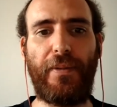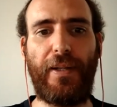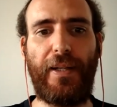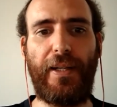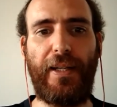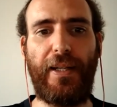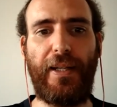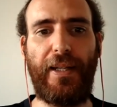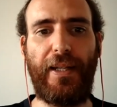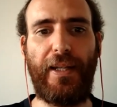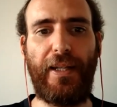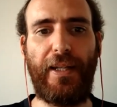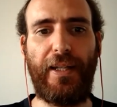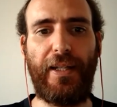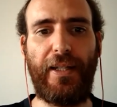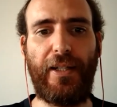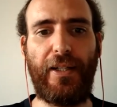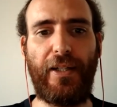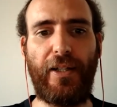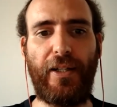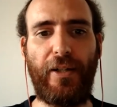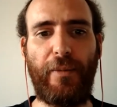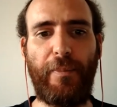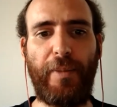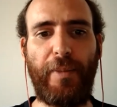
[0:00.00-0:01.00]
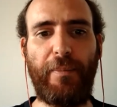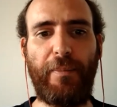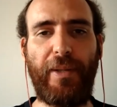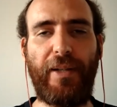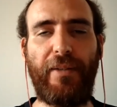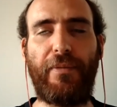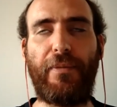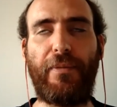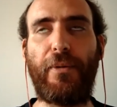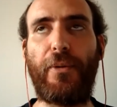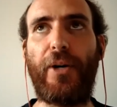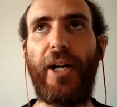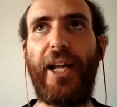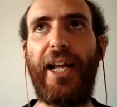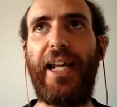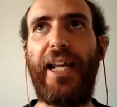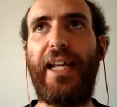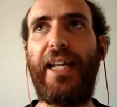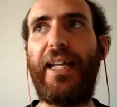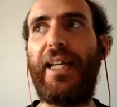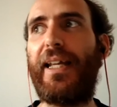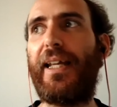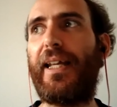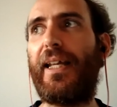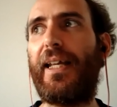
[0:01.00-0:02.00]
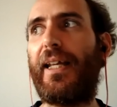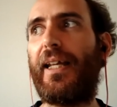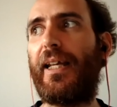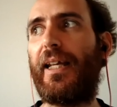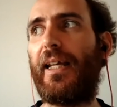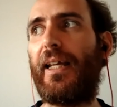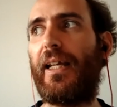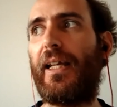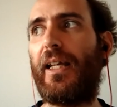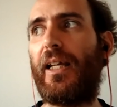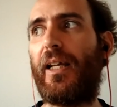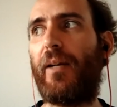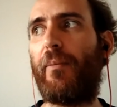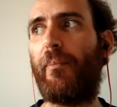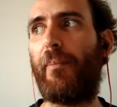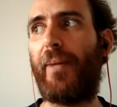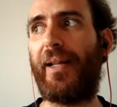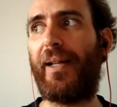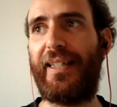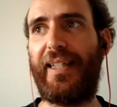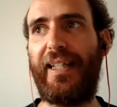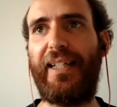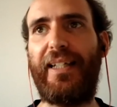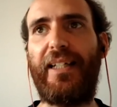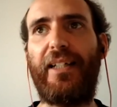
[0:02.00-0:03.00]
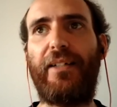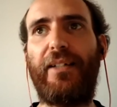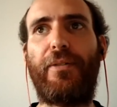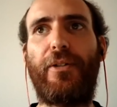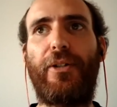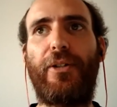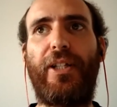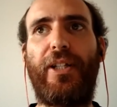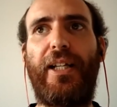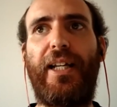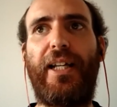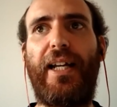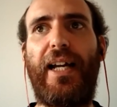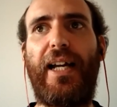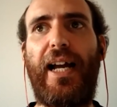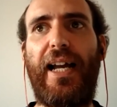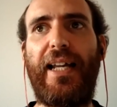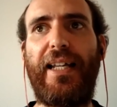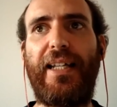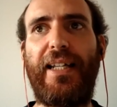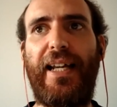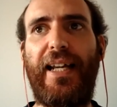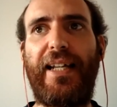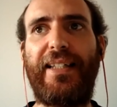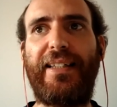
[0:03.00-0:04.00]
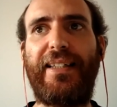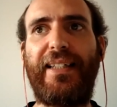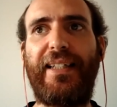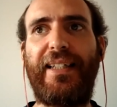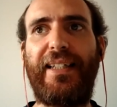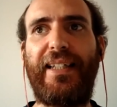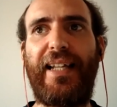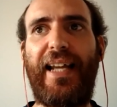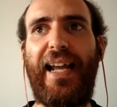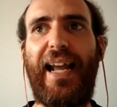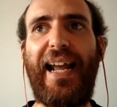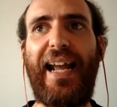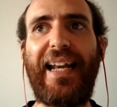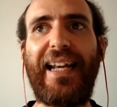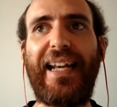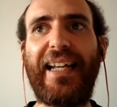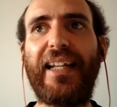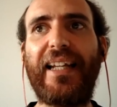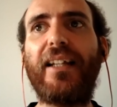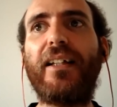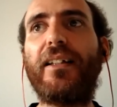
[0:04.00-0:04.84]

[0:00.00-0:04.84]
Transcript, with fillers: a commitment for a maintainer for the I18N